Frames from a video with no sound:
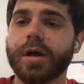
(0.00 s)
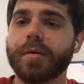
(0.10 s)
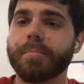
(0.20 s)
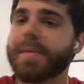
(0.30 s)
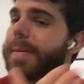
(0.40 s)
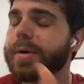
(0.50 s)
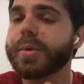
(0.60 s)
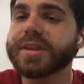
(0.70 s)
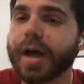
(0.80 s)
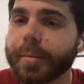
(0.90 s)
maybe we
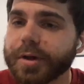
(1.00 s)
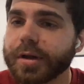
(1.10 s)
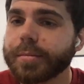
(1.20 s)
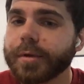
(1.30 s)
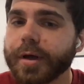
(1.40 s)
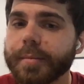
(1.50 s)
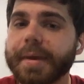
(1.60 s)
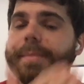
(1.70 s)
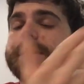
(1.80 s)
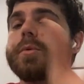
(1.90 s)
double him.
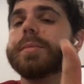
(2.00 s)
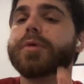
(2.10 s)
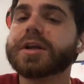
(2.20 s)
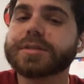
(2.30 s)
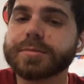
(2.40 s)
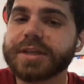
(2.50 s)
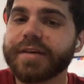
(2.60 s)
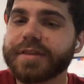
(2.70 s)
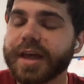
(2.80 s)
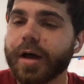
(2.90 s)
Maybe we bring some
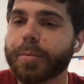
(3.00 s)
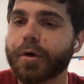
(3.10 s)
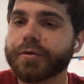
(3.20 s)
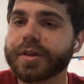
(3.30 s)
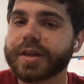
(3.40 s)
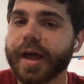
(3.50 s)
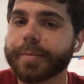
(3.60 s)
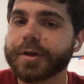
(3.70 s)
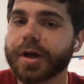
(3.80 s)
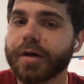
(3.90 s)
safety help over the top
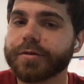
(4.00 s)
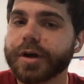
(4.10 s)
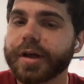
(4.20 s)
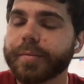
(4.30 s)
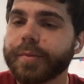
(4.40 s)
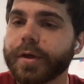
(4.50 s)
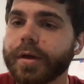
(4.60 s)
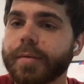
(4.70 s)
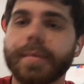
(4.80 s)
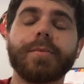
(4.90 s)
to cover him.
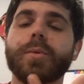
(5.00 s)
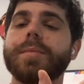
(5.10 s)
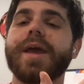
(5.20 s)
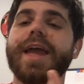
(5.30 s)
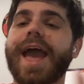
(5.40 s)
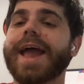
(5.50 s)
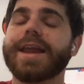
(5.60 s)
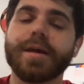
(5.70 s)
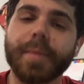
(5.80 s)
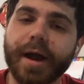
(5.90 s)
Maybe we make
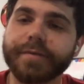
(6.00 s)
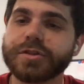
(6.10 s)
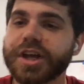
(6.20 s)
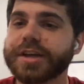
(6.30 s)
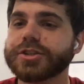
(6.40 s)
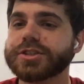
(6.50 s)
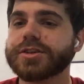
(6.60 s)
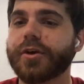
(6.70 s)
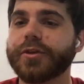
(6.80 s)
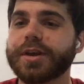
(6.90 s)
any amount of changes
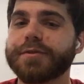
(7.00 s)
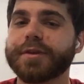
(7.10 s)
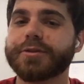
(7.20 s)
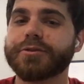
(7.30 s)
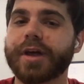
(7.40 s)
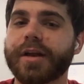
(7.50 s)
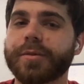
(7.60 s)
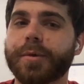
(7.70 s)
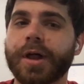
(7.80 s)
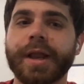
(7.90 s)
on the defensive side of the
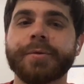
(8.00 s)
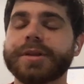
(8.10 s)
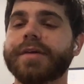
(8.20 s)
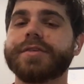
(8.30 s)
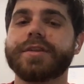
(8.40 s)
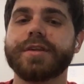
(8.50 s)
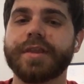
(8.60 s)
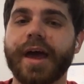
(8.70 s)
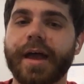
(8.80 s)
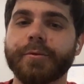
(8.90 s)
ball. I would love to see
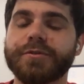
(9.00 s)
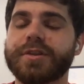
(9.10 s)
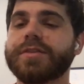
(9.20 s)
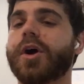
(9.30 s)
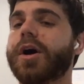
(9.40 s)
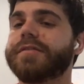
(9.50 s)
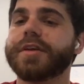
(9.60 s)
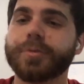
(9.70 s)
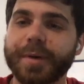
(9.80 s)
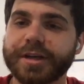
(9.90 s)
that. We've seen the
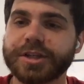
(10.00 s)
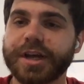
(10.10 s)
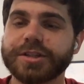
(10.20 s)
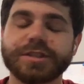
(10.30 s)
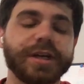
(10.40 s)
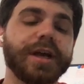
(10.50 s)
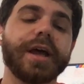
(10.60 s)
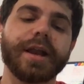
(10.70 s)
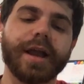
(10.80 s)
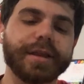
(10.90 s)
offense make changes,
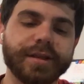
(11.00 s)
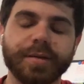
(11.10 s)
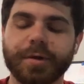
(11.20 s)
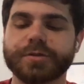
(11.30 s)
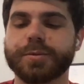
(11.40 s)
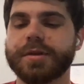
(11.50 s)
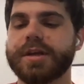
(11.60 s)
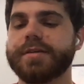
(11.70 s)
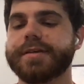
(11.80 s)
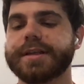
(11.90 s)
not seeing much from the
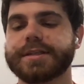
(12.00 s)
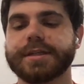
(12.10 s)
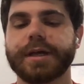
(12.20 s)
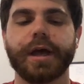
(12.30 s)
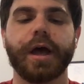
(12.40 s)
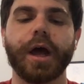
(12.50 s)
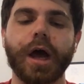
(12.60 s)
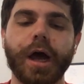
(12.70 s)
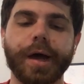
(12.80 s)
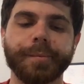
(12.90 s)
defense.
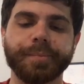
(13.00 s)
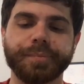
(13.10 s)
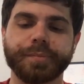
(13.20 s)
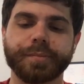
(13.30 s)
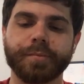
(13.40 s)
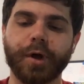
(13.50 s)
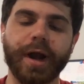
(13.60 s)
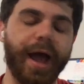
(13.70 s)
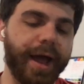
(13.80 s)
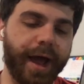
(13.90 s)
Um, but
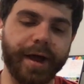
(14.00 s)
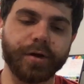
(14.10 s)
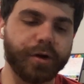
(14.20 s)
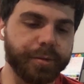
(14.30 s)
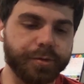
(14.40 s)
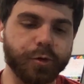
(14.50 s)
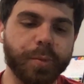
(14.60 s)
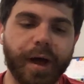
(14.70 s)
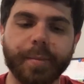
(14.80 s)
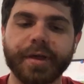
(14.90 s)
I, I agree with you,
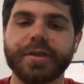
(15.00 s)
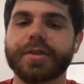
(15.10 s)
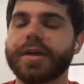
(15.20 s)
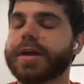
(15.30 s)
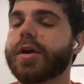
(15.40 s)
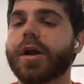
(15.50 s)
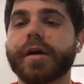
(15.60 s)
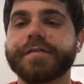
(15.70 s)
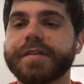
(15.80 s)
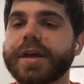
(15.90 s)
Pop. I think thinking on
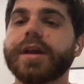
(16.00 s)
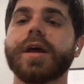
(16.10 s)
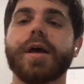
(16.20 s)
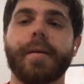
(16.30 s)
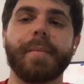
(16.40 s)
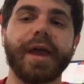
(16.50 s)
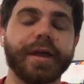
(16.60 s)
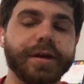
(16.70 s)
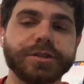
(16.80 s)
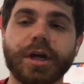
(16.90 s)
our feet,
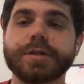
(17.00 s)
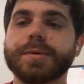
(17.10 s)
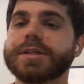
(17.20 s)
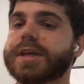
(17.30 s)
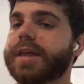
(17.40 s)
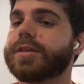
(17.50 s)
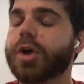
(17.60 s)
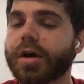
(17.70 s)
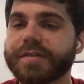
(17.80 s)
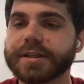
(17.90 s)
making adjustments, getting the
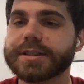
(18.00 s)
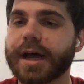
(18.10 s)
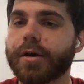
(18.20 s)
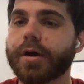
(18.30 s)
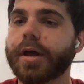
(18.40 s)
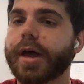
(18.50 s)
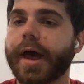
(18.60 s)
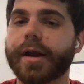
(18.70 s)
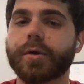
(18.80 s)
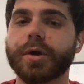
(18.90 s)
offense out
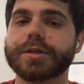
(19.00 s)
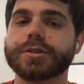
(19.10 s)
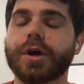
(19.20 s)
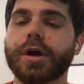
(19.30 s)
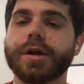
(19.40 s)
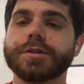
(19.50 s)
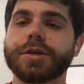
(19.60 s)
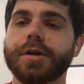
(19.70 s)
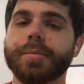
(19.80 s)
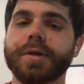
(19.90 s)
at a quick start is
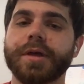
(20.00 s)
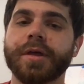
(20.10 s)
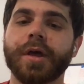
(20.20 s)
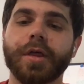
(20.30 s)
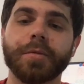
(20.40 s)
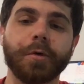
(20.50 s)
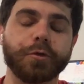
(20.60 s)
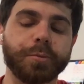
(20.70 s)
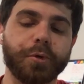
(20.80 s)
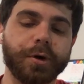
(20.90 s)
going to be the
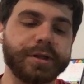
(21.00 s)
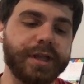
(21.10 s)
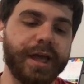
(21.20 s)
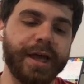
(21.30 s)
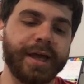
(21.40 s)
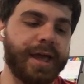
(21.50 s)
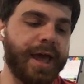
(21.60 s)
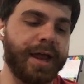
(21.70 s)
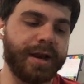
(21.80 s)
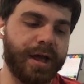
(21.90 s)
most important thing.
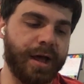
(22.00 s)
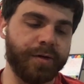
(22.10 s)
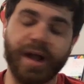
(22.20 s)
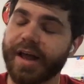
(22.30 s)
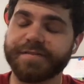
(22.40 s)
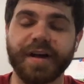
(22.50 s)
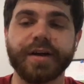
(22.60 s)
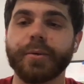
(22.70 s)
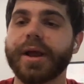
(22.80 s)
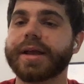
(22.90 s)
And uh, got to find
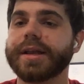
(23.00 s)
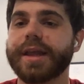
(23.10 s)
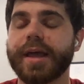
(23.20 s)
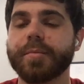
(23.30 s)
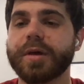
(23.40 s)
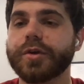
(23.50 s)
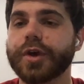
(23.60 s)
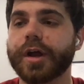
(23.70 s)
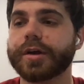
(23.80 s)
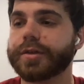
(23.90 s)
a way to contain
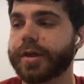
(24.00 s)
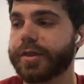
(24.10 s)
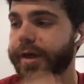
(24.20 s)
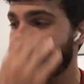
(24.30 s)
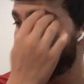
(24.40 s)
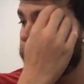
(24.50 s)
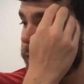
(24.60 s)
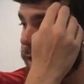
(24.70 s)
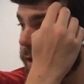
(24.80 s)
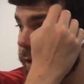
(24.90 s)
Bijan, because I think
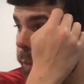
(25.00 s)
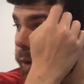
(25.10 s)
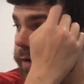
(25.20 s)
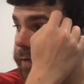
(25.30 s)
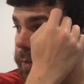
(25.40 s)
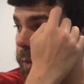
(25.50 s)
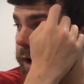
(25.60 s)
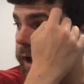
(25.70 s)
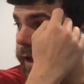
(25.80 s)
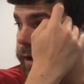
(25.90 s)
one for
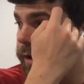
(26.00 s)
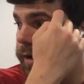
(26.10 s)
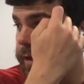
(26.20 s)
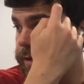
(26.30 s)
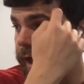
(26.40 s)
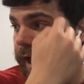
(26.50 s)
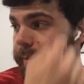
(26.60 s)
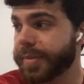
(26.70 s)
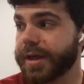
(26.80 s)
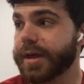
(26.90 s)
one, he's got to
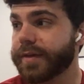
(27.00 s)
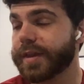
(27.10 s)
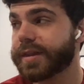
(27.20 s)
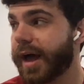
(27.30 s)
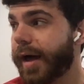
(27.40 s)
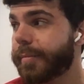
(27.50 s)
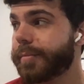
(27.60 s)
be in the top